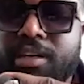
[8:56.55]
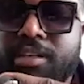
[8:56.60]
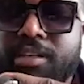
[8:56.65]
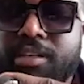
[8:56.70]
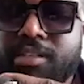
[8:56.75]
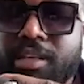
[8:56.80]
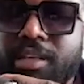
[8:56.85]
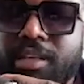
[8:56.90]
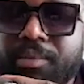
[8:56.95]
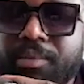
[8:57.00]

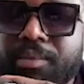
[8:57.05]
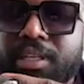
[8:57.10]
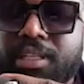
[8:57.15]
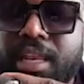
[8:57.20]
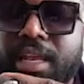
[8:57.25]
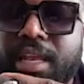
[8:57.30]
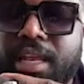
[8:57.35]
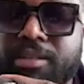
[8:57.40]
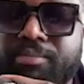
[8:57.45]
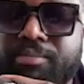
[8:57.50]
something
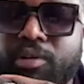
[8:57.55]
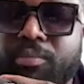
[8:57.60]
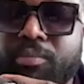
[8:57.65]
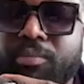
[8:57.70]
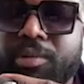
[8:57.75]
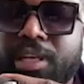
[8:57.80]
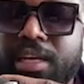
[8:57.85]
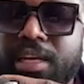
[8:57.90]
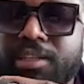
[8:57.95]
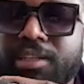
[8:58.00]
that has brought
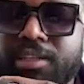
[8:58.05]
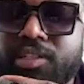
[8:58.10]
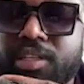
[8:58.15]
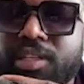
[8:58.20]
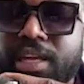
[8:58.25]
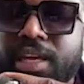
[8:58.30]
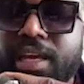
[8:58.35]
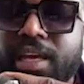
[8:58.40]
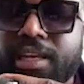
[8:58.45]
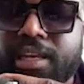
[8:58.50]
me here
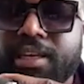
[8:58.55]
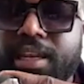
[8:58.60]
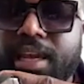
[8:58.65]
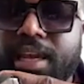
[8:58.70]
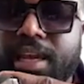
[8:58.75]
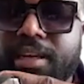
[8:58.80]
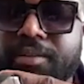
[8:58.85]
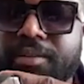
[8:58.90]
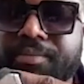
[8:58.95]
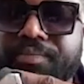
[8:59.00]
today,
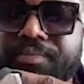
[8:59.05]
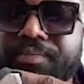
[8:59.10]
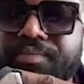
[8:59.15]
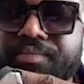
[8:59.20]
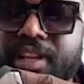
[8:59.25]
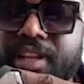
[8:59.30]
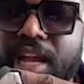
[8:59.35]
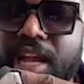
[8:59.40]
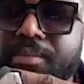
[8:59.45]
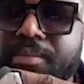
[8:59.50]
and
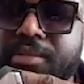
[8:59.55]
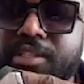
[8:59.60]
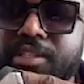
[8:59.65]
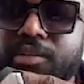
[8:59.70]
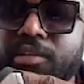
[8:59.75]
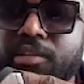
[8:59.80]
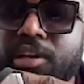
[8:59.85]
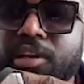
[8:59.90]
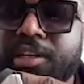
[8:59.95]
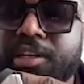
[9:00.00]
I'm
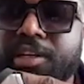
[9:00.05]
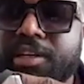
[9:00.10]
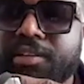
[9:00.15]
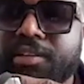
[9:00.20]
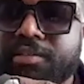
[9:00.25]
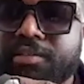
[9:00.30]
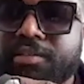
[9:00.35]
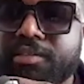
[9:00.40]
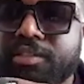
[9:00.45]
still learning.